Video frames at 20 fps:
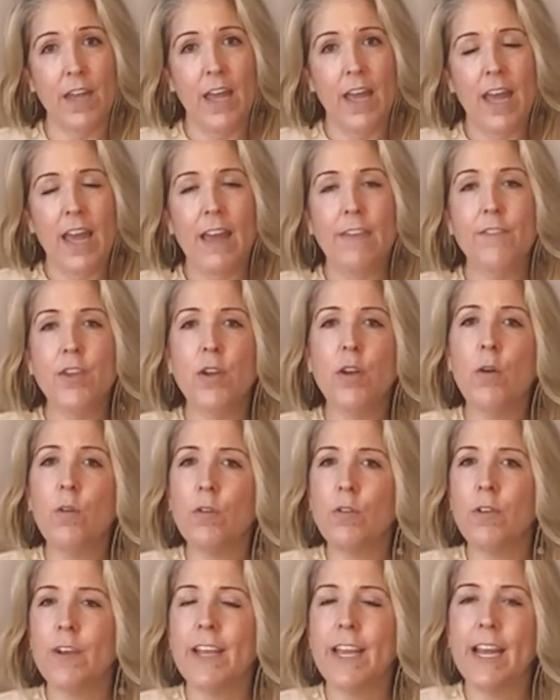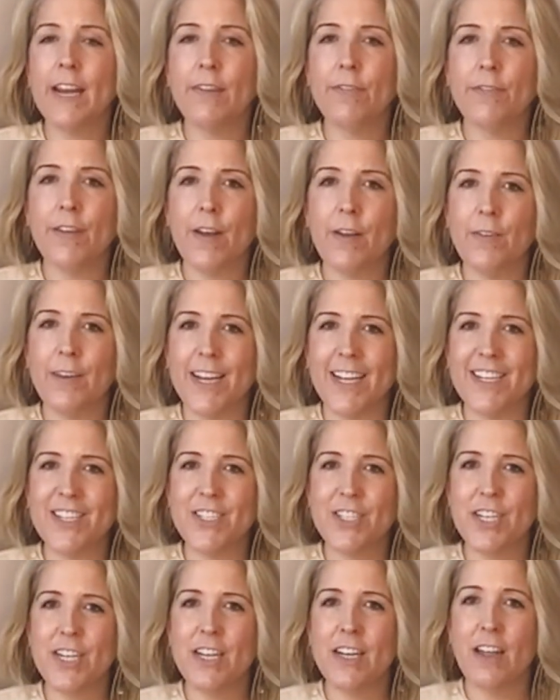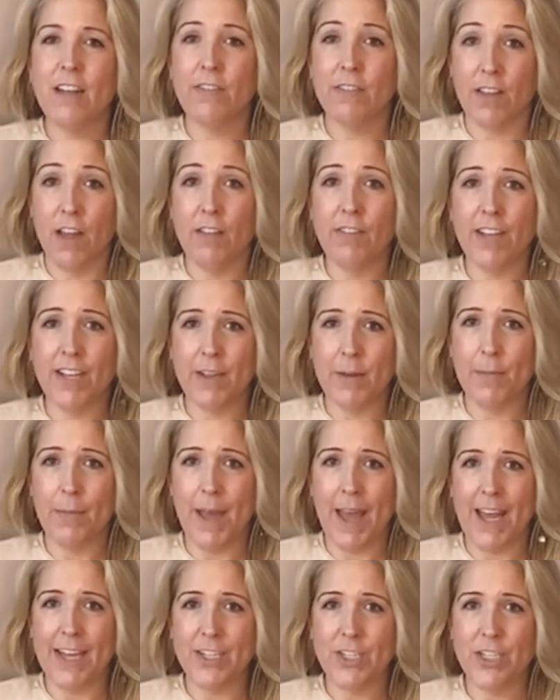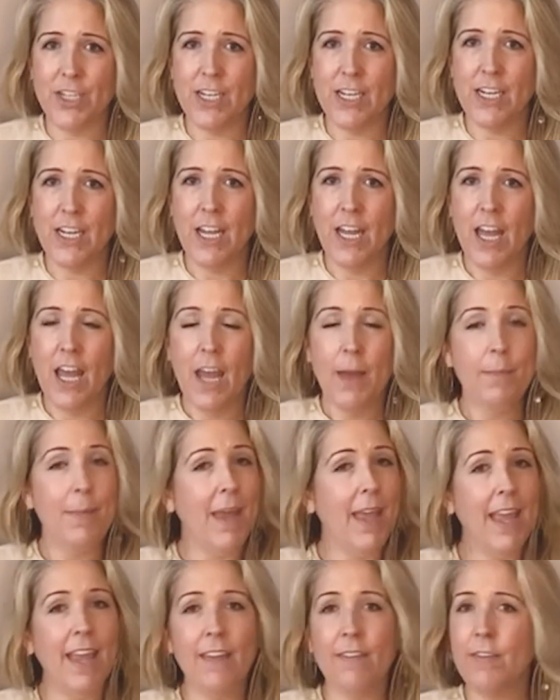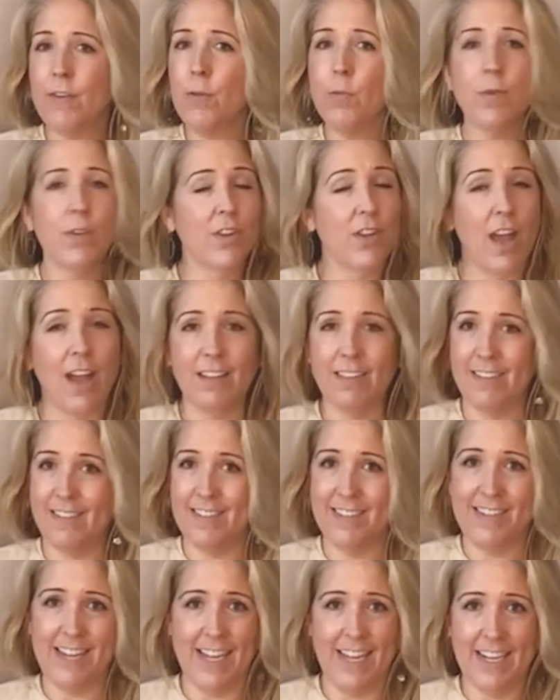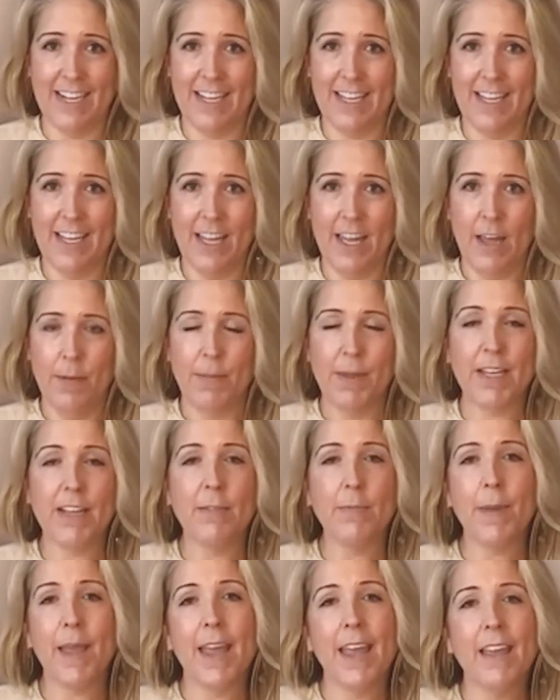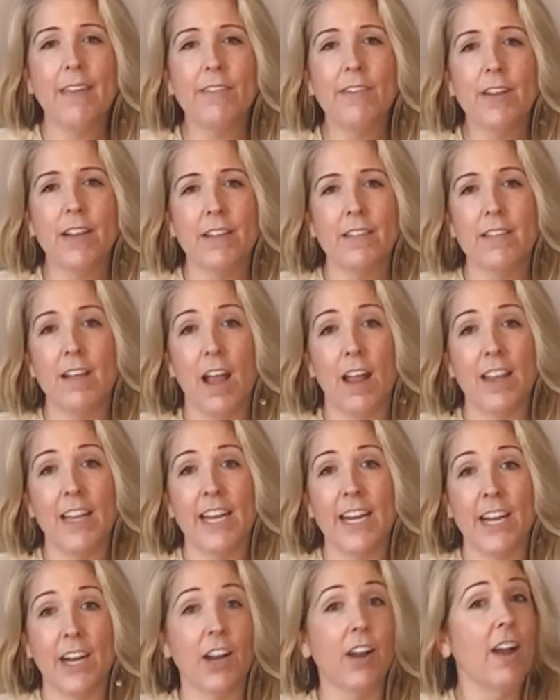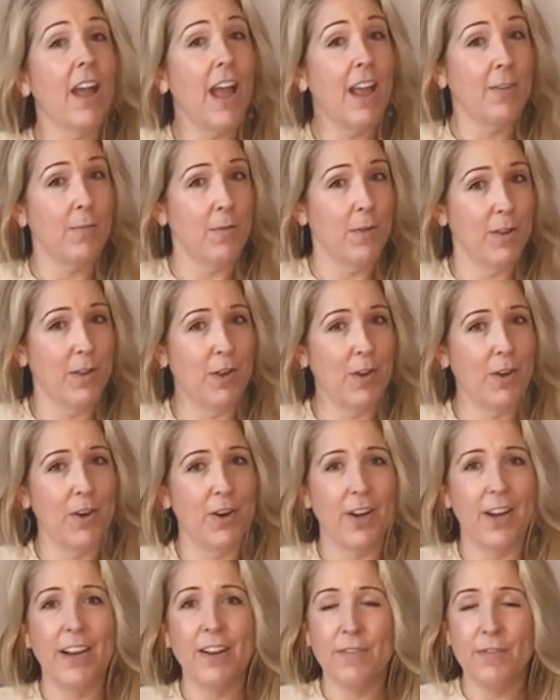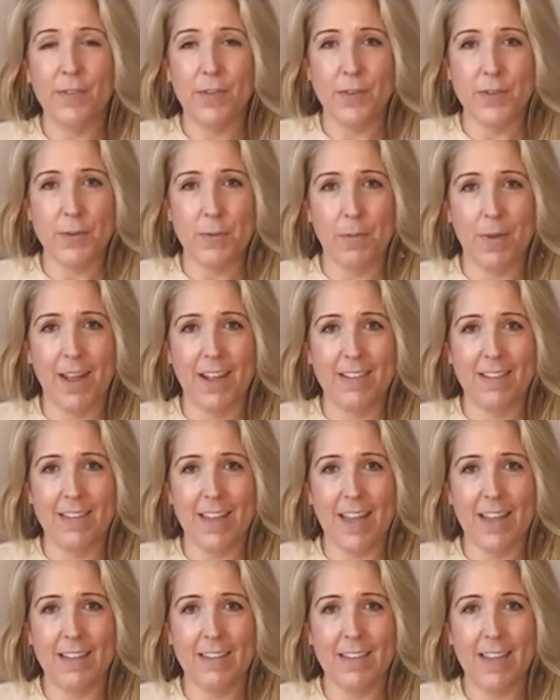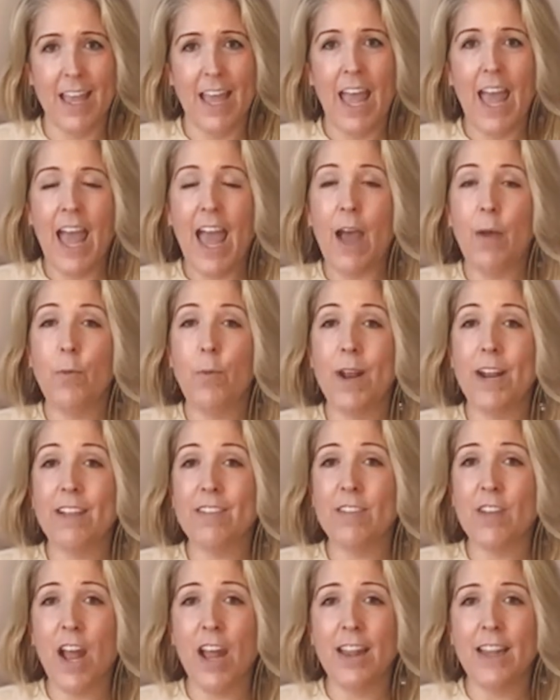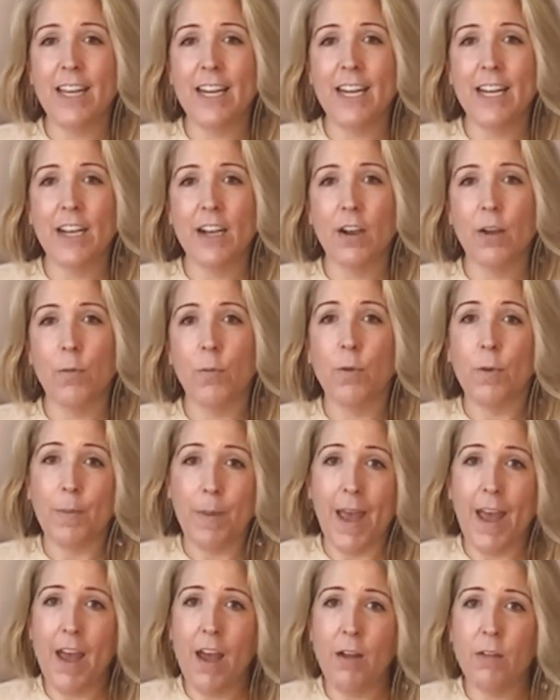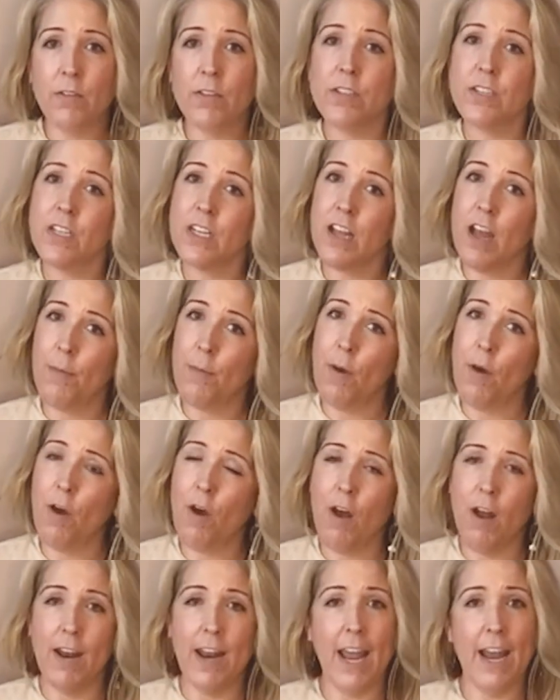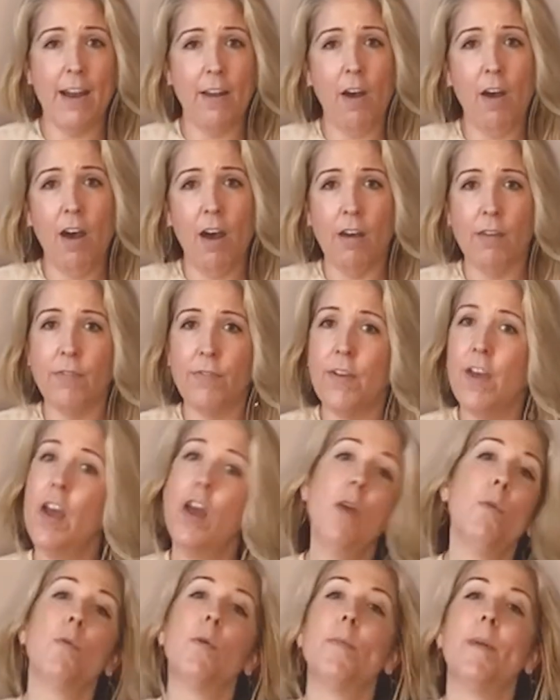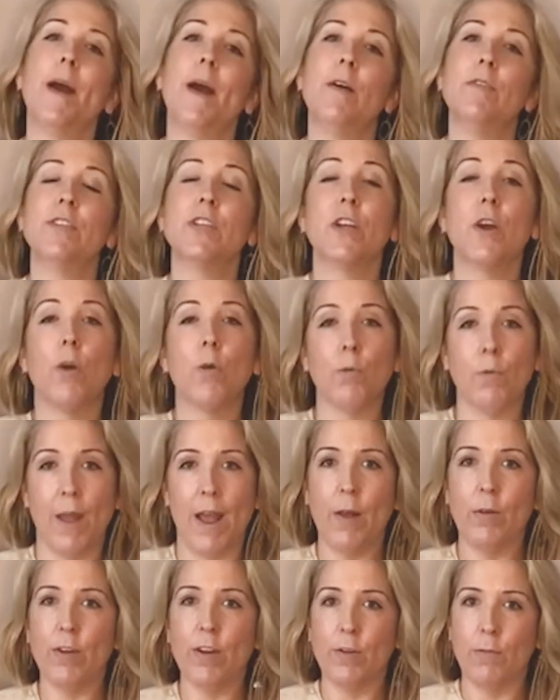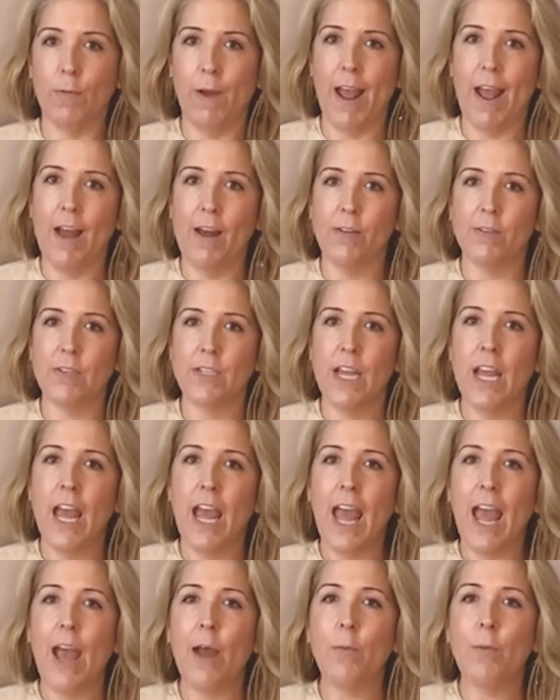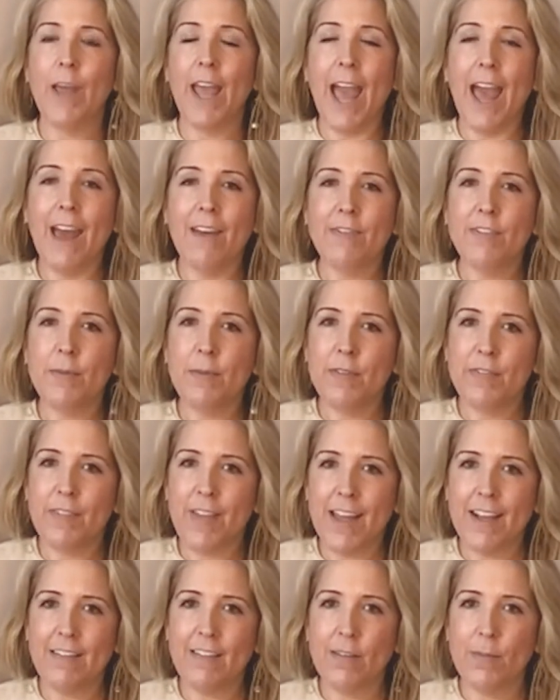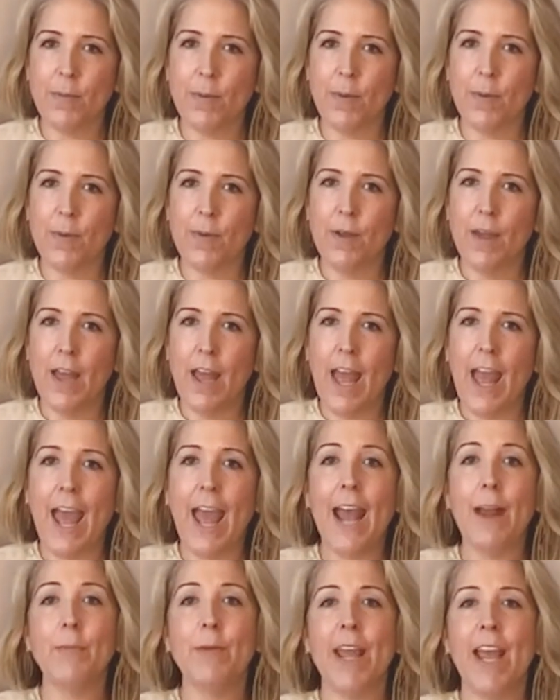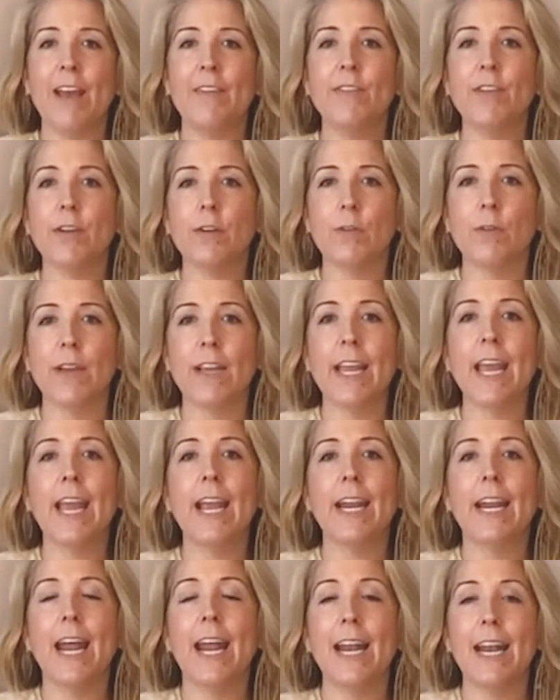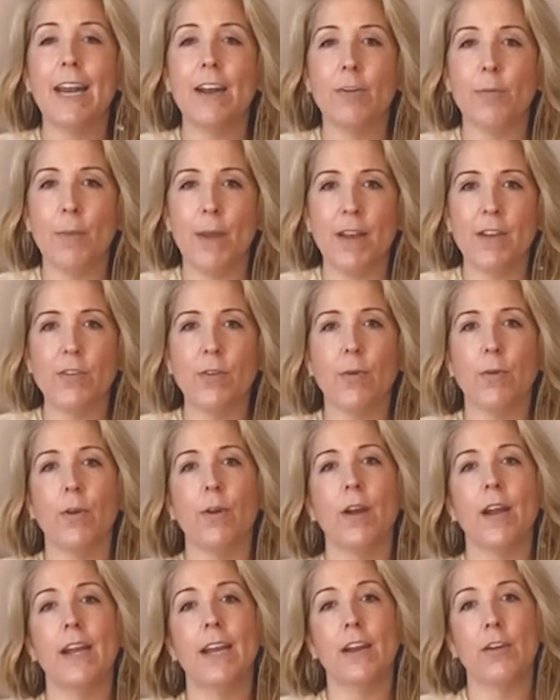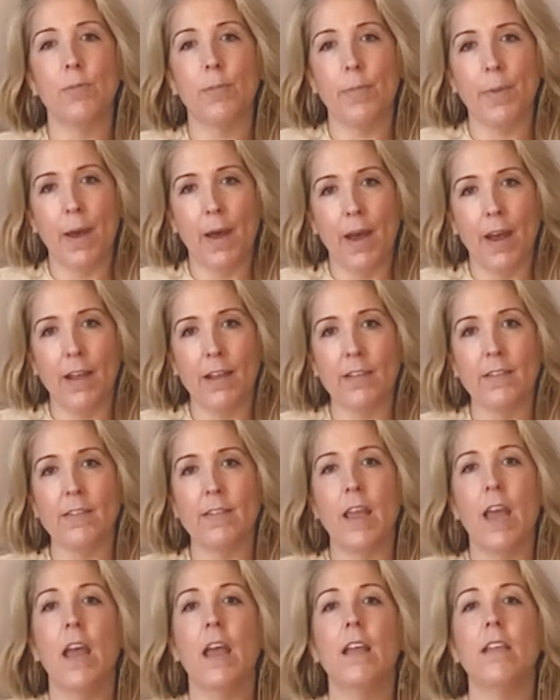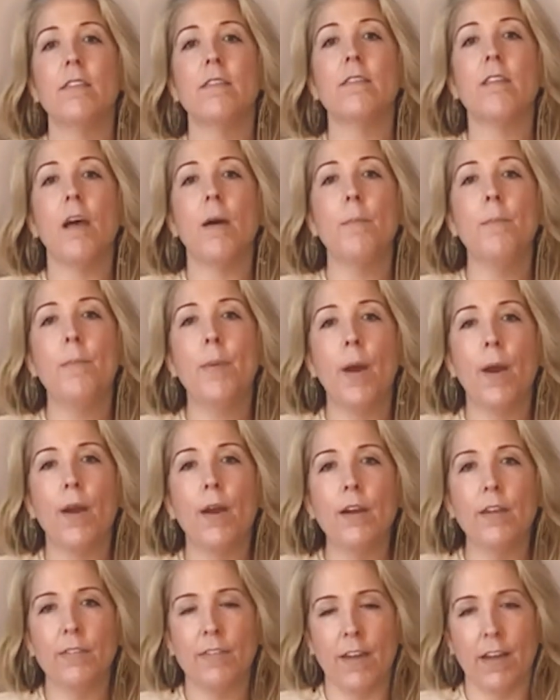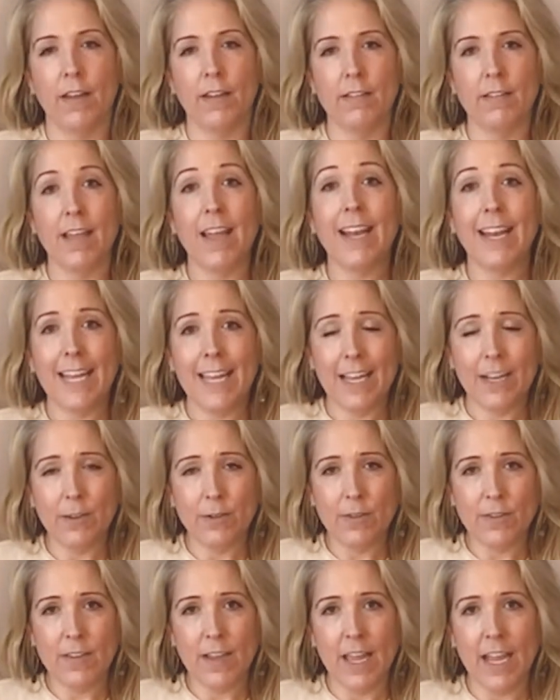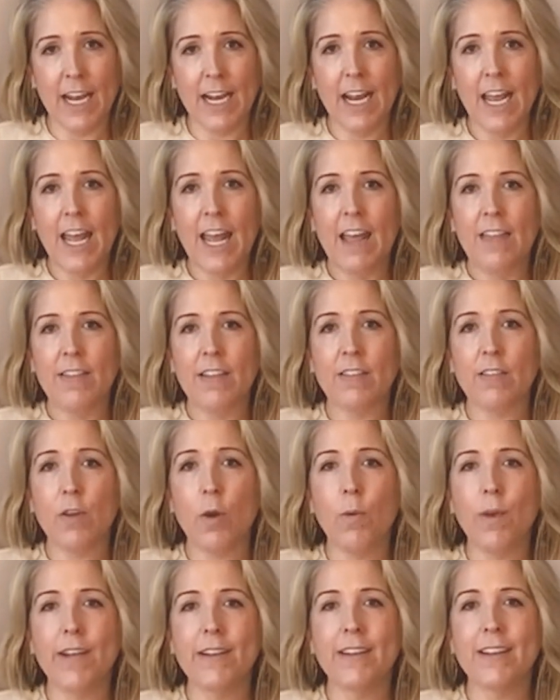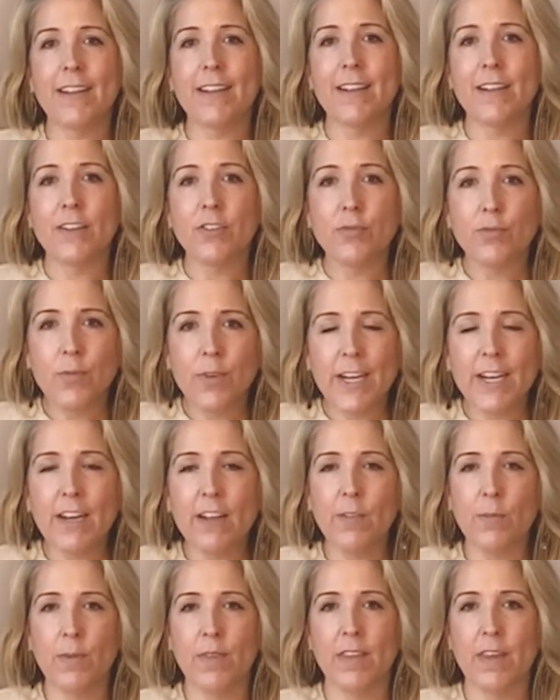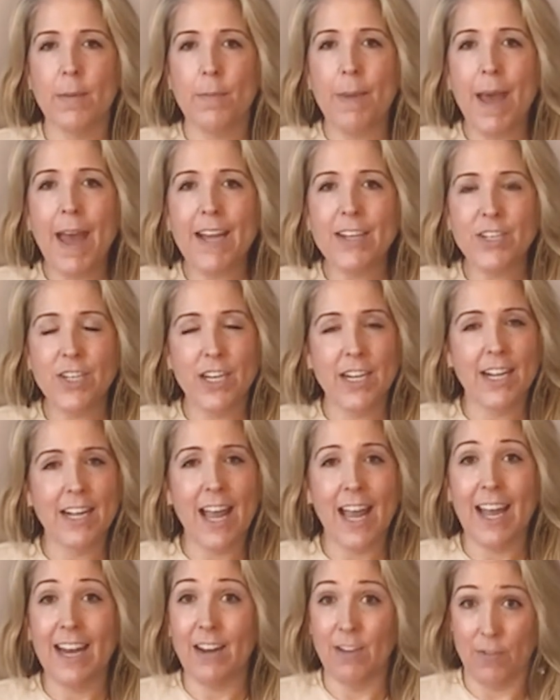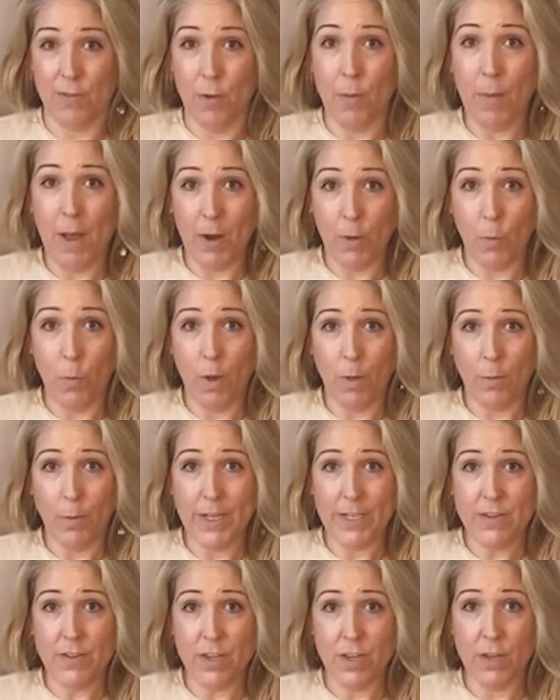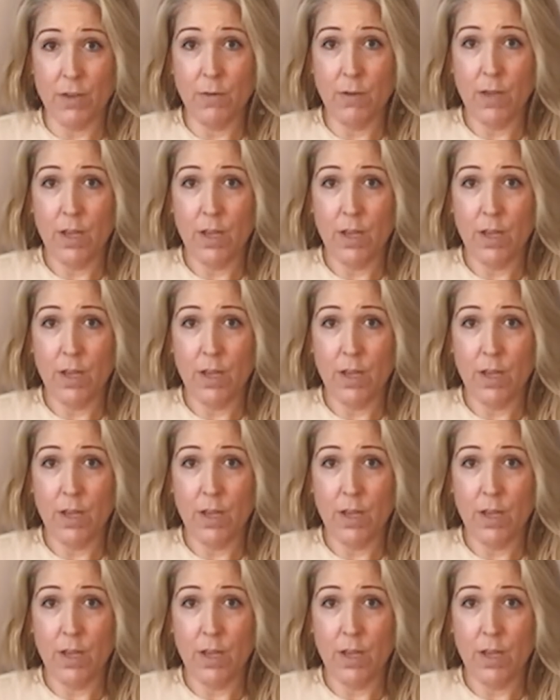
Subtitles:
If you don't create a foundation of love and compassion, behavior will not stick. Because behavior is not linear, as we'll learn in future mindsets. And when it's not linear, we're bound to come on and off. We're bound to go round and around. And we have to be flexible. And we have to create an inner mentor, an inner boss, some part of us, an ego state, that's going to treat us with compassion and kindness no matter what we do.